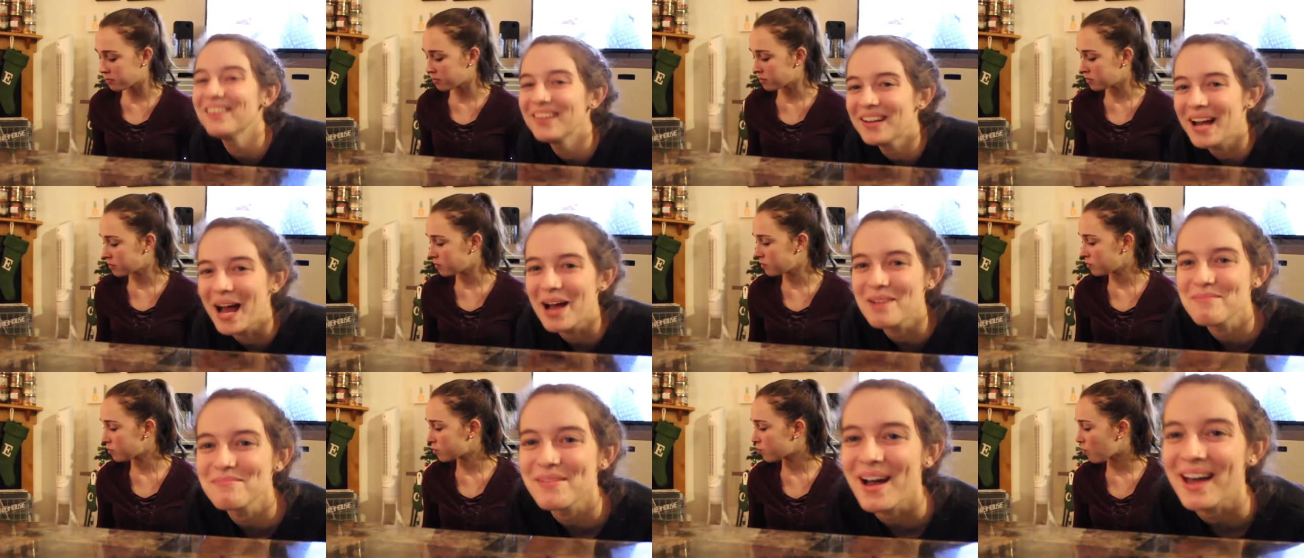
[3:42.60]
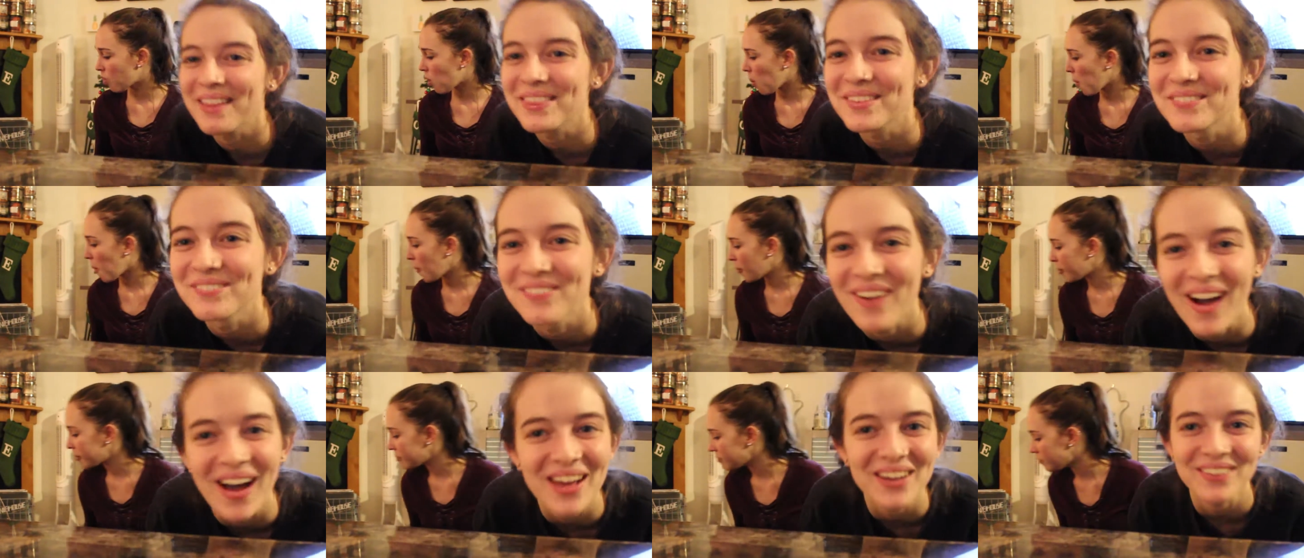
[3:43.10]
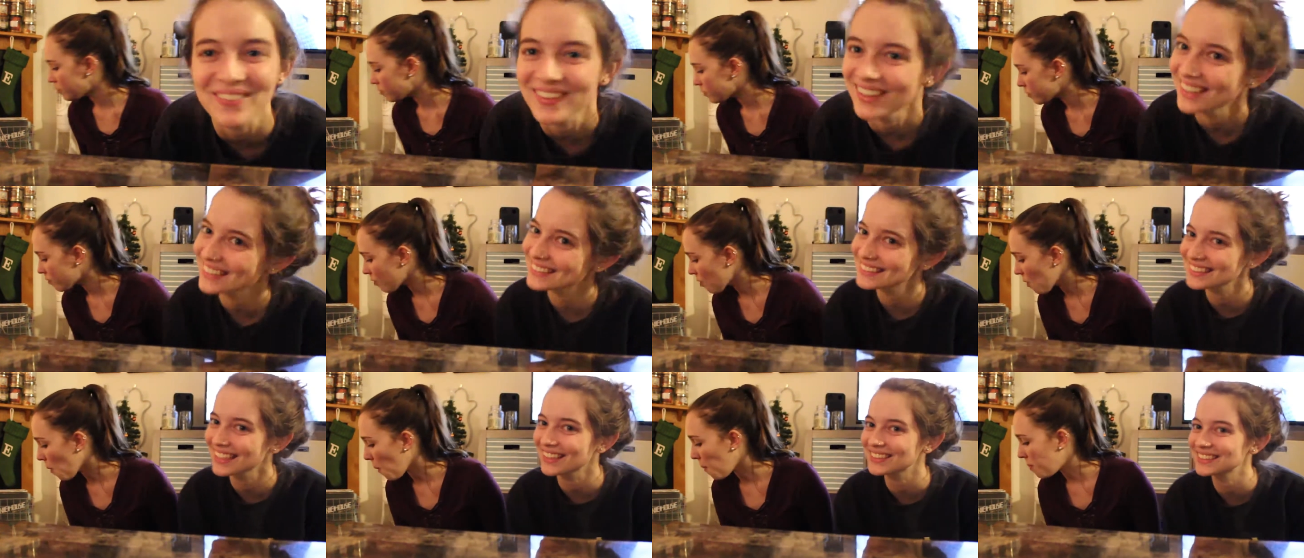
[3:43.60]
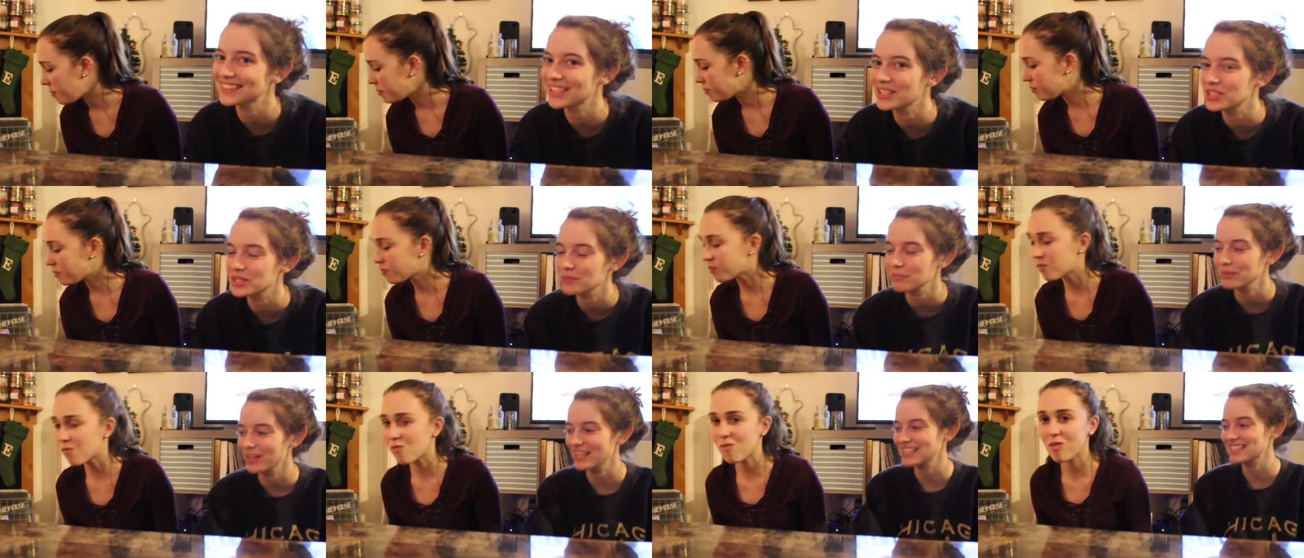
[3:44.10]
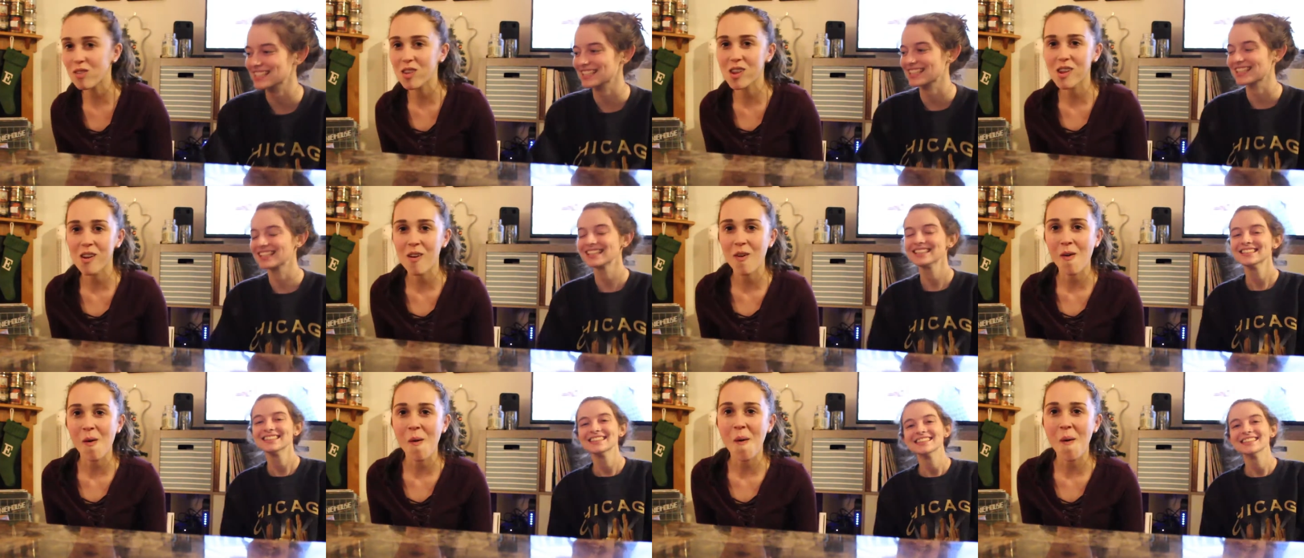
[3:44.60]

Speaker 1: at Bath and Body Works, like such a blessing.